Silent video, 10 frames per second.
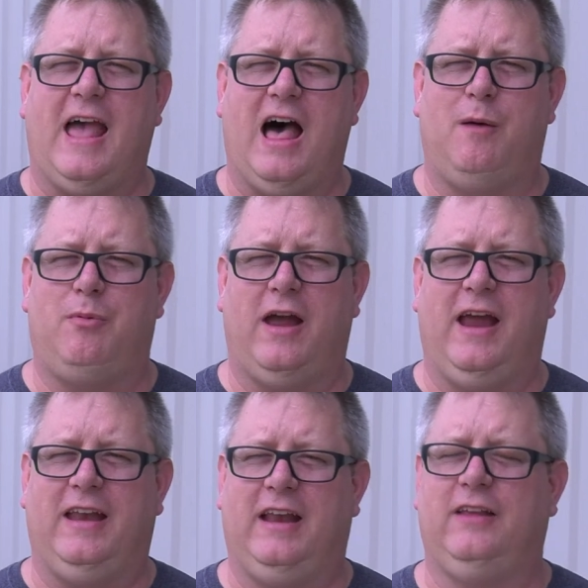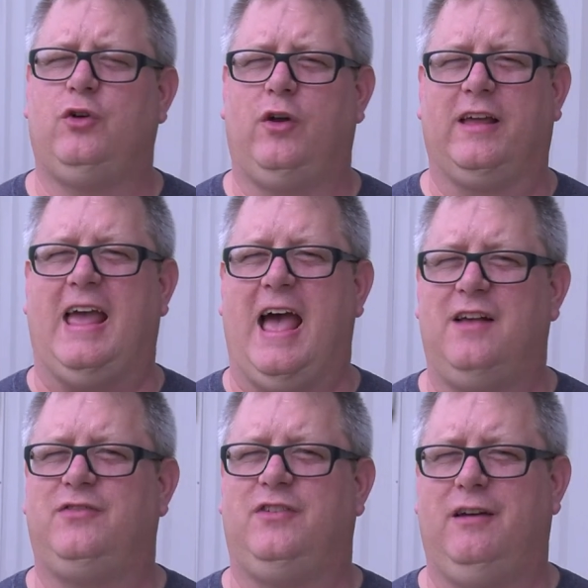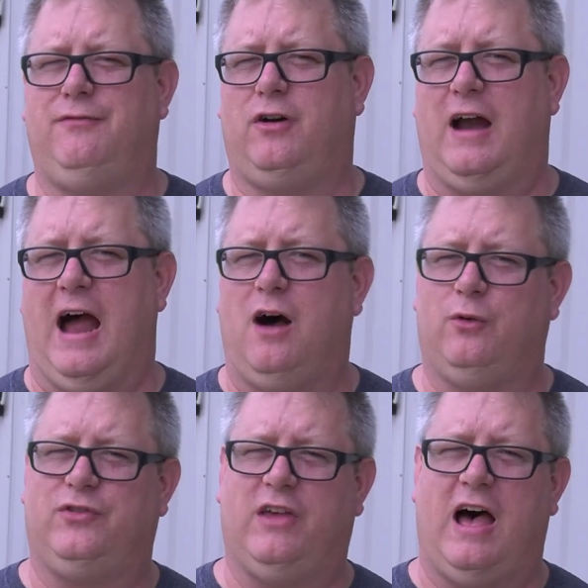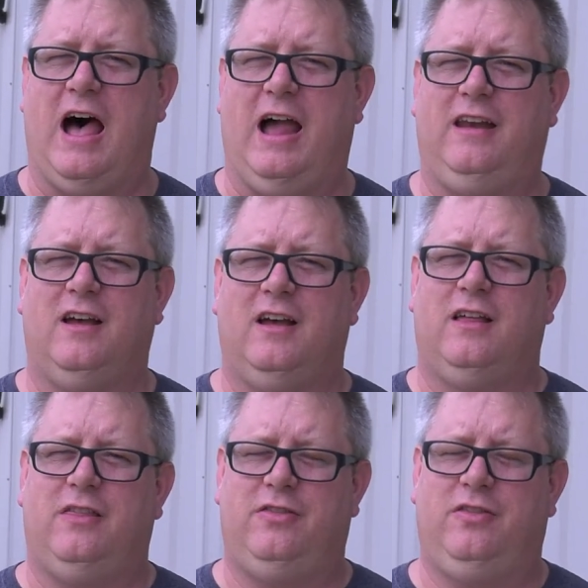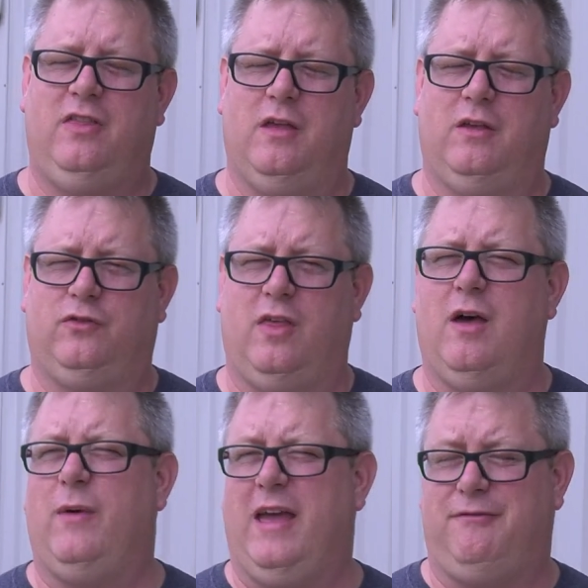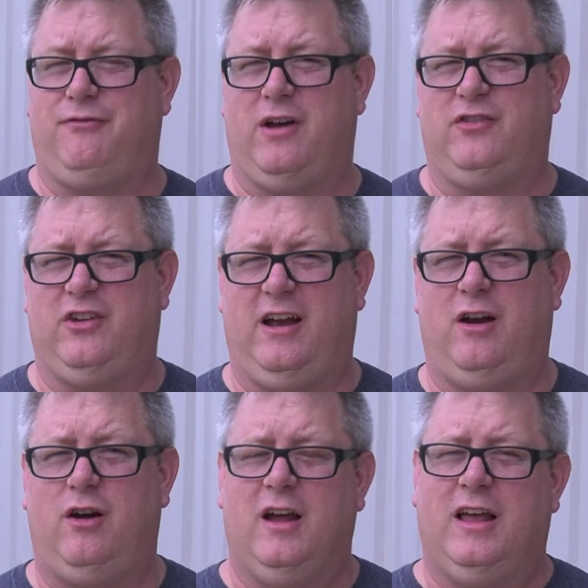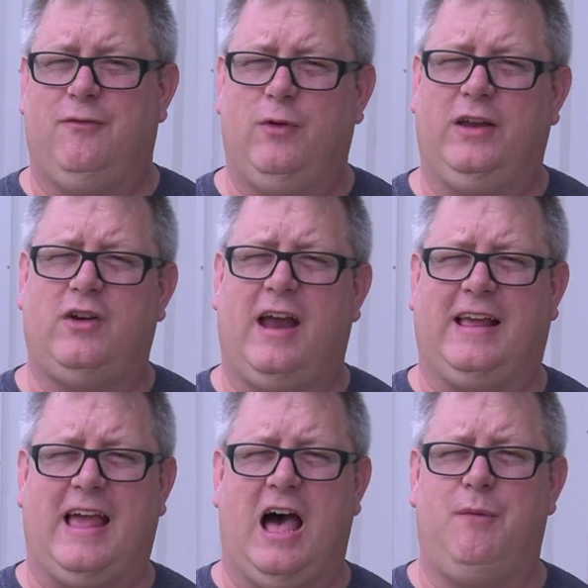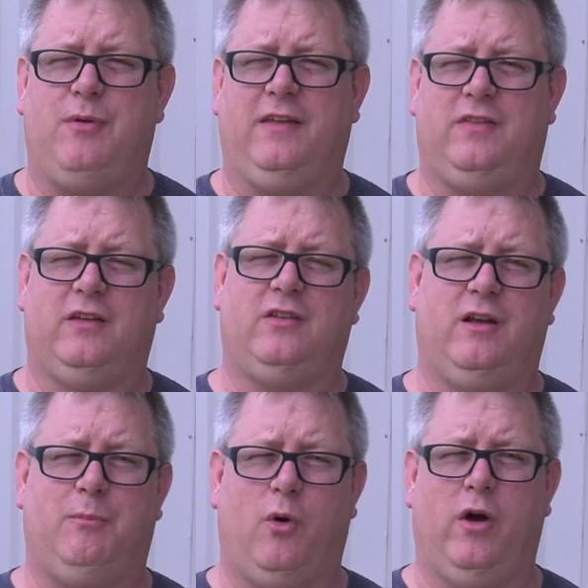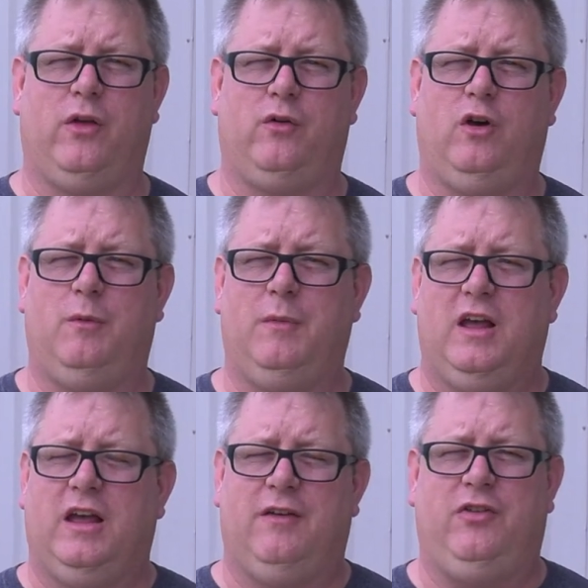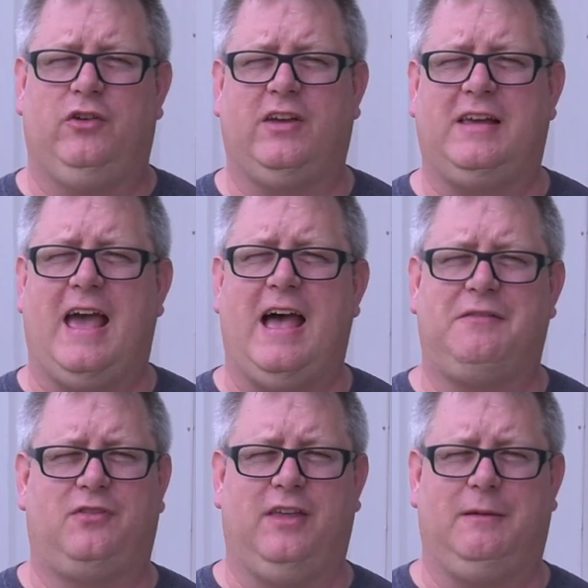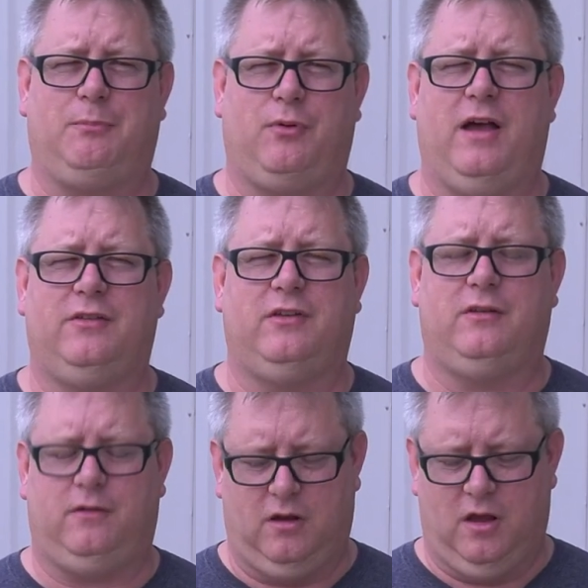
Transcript: calibrate any sort of gas sniffer outside so that we have fresh air. If we try to calibrate this in a boiler room, if there's a gas leak present,